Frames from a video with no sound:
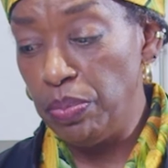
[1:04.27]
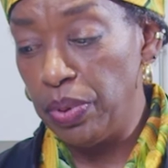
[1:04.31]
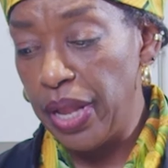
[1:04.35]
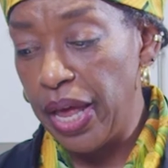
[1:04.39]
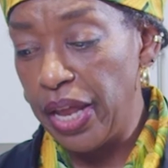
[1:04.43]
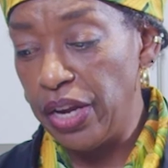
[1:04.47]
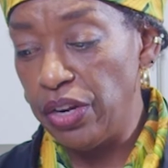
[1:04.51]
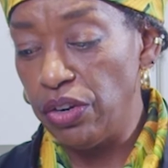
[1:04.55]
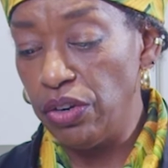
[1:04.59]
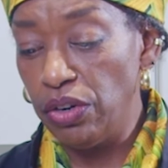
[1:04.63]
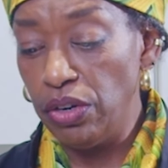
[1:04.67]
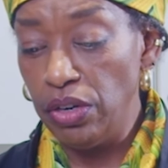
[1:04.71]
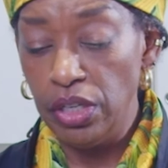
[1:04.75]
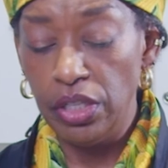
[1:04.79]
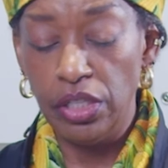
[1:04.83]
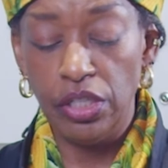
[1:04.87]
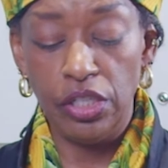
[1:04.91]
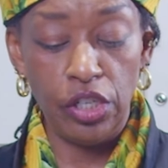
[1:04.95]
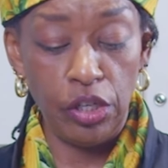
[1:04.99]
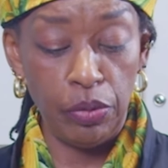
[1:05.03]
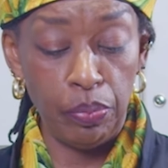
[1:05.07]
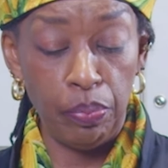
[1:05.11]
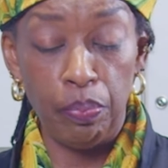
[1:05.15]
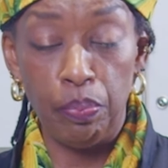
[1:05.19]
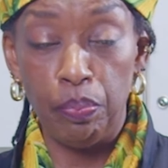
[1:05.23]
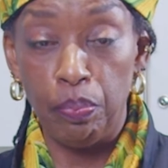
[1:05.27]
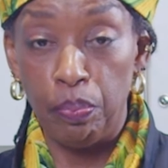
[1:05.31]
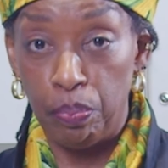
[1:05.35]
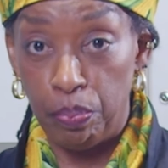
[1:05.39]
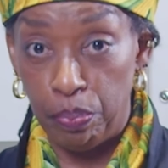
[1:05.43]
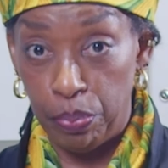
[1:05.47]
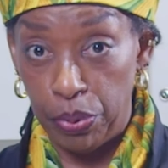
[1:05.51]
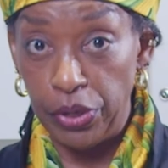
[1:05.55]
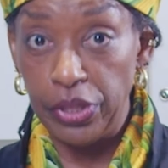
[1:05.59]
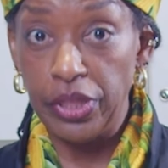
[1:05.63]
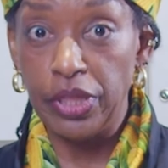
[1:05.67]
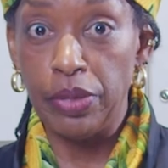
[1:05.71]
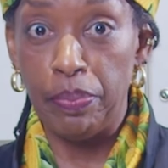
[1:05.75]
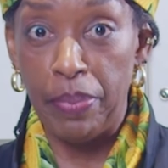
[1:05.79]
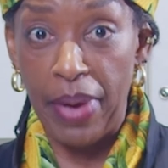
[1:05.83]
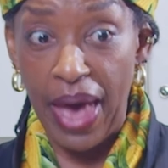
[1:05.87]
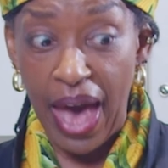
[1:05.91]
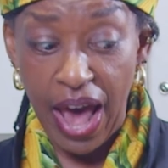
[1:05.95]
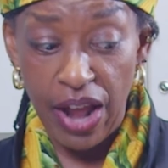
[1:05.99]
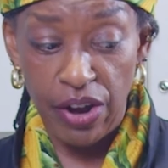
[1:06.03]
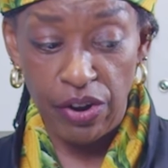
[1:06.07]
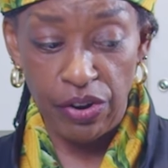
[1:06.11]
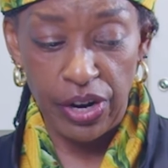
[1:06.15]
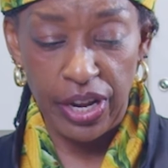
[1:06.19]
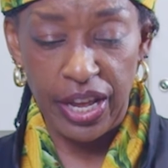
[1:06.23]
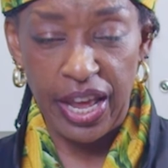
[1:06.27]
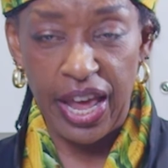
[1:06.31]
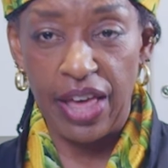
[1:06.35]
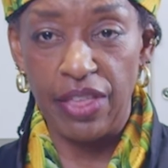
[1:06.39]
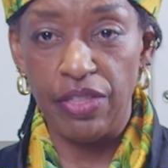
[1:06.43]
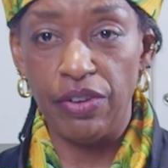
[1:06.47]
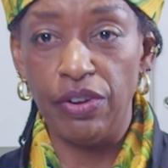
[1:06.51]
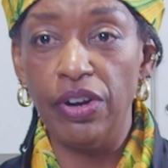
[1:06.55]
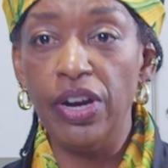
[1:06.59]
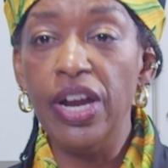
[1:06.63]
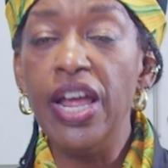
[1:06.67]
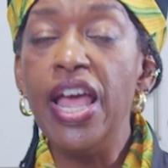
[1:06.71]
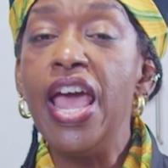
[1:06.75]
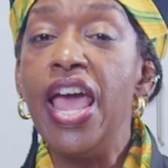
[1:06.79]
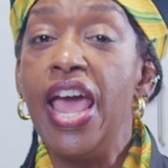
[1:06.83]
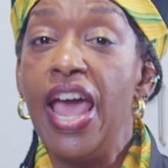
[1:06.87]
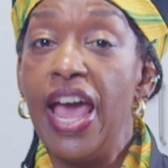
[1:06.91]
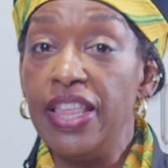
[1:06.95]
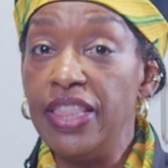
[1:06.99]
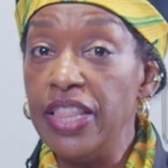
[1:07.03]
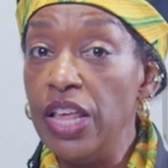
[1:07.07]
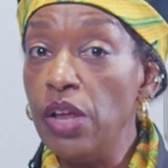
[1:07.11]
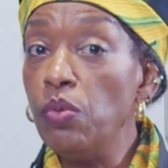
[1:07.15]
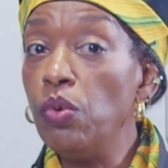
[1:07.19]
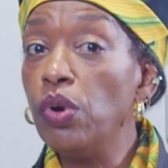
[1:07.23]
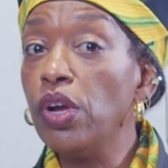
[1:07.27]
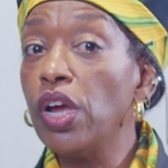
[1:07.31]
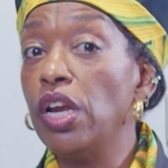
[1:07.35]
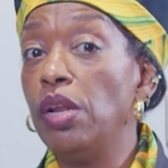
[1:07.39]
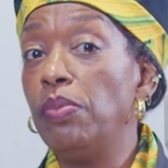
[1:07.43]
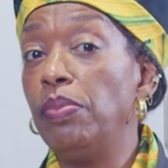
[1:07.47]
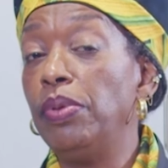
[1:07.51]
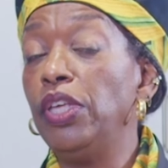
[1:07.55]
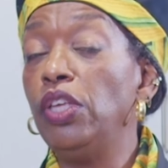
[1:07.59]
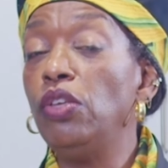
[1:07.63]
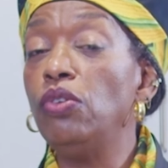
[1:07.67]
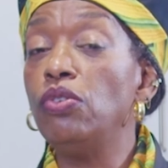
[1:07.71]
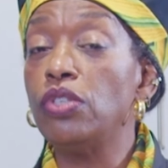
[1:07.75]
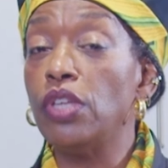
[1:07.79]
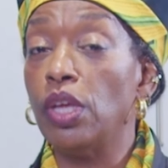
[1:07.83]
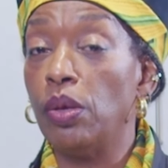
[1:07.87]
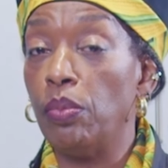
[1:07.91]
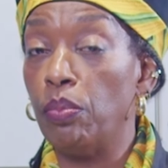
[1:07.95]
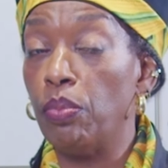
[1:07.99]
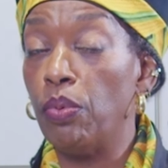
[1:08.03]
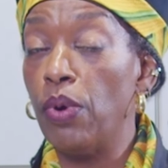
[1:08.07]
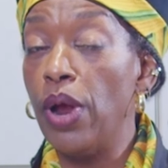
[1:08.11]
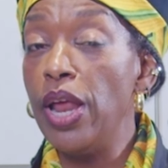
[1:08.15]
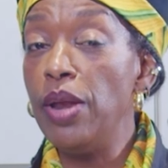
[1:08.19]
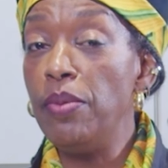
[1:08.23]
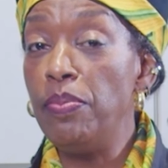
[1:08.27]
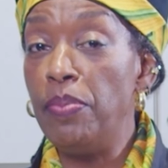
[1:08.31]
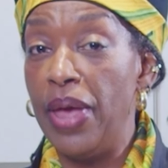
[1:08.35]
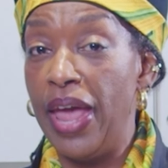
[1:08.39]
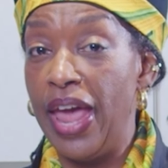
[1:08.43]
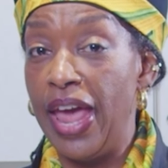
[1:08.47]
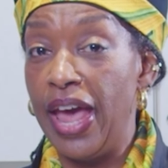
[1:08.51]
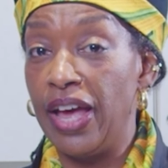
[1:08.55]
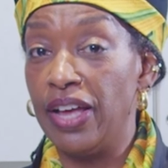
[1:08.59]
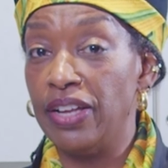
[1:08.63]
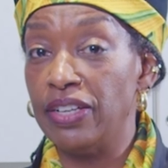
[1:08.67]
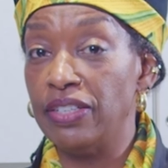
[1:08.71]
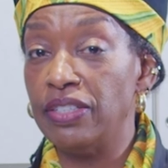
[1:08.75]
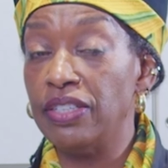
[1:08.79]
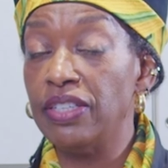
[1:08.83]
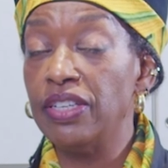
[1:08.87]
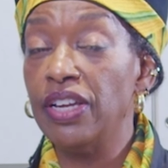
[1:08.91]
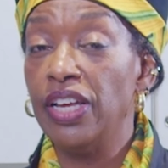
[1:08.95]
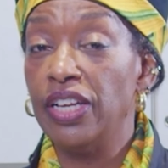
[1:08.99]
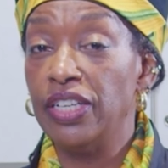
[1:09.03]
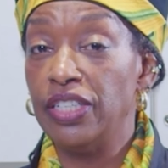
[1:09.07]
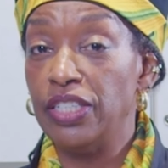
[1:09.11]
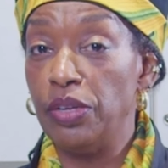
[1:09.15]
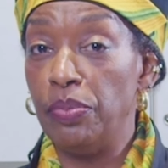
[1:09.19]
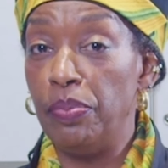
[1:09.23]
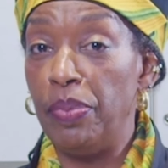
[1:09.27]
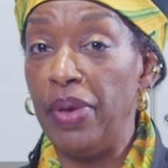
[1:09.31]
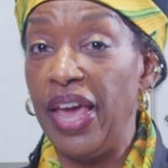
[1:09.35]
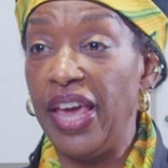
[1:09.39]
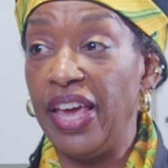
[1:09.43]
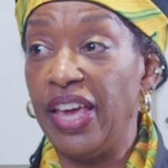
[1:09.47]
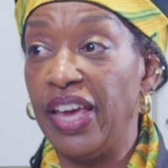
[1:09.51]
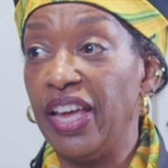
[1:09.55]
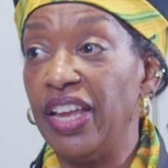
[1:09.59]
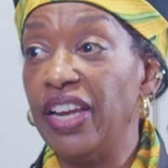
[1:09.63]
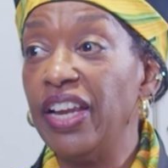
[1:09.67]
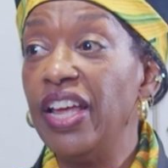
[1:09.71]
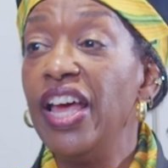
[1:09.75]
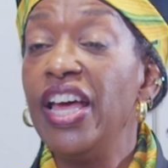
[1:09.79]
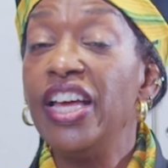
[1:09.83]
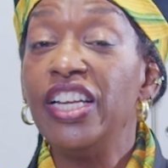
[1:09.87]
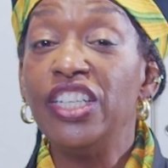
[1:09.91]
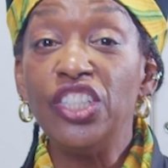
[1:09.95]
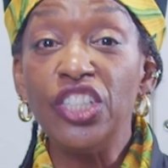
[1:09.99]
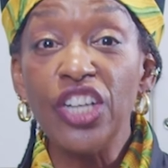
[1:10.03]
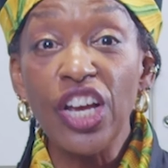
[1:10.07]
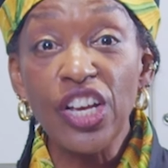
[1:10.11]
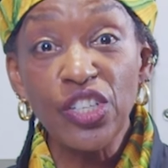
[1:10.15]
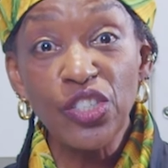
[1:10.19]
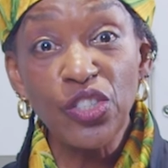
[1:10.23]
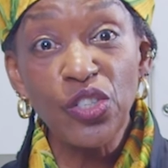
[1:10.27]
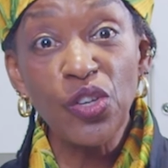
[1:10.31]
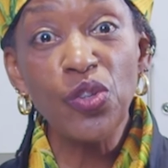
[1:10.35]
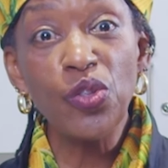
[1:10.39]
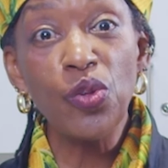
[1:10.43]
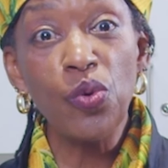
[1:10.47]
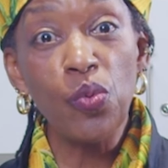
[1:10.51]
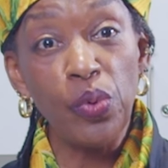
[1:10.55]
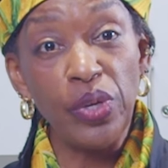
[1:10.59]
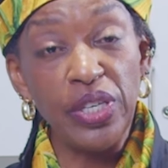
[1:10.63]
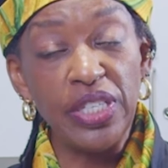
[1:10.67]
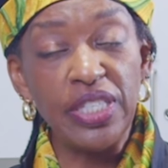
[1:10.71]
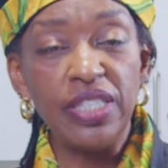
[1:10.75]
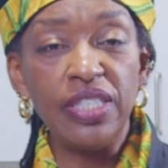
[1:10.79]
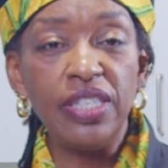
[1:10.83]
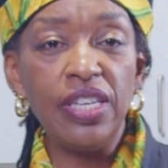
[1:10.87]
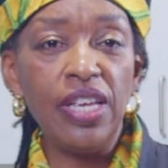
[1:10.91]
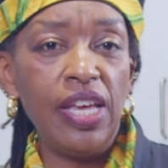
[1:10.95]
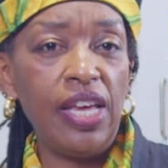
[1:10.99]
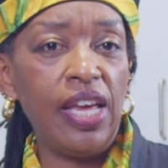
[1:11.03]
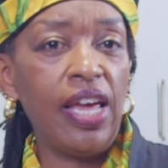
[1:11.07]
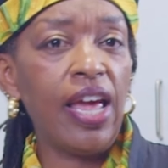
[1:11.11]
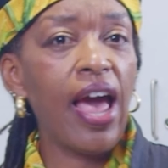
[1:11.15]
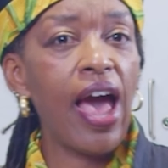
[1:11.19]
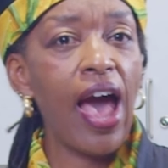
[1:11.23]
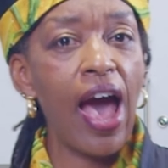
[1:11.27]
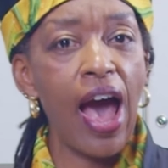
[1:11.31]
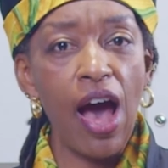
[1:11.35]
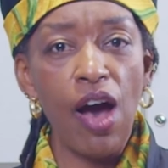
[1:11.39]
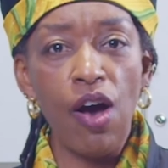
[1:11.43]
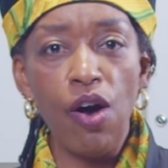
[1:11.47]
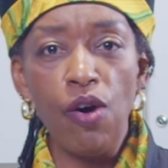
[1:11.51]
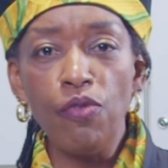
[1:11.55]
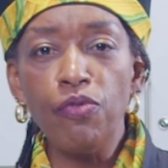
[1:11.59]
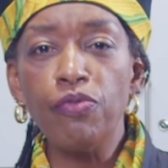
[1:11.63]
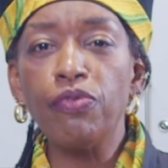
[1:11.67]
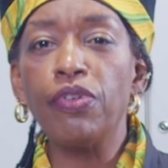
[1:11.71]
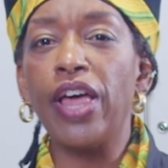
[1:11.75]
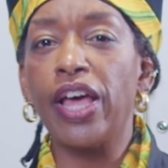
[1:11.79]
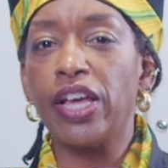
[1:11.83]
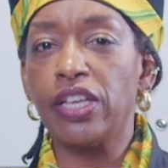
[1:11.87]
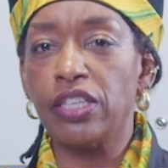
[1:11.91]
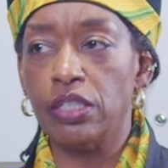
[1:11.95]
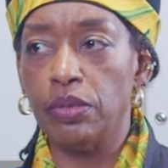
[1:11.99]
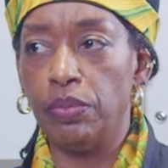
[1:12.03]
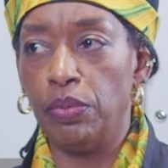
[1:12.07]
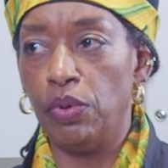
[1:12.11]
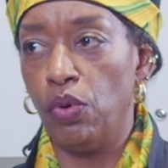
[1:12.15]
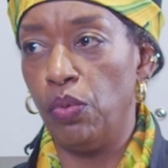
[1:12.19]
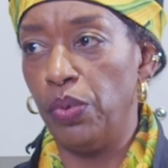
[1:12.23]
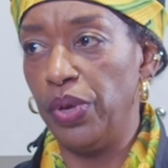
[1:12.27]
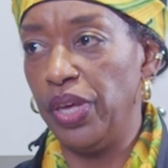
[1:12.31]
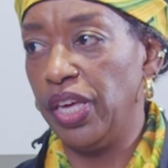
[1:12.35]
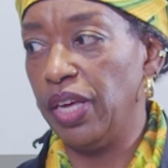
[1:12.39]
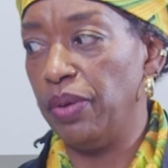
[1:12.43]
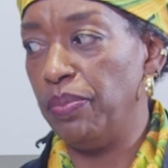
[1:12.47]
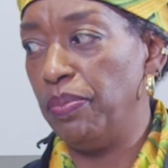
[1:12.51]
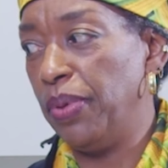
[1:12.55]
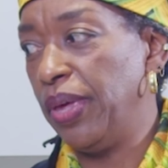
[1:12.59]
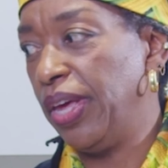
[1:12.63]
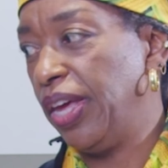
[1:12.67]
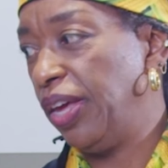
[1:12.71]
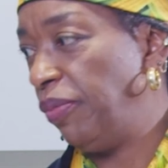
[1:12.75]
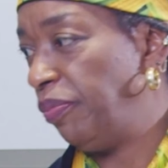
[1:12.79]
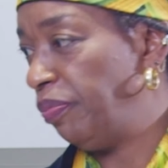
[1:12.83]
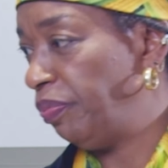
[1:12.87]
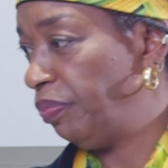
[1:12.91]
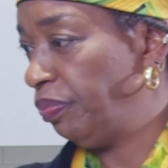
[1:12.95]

blender to put the batter together, and then we're gonna be using bread pans to bake it, just so that we see how flexible we can be.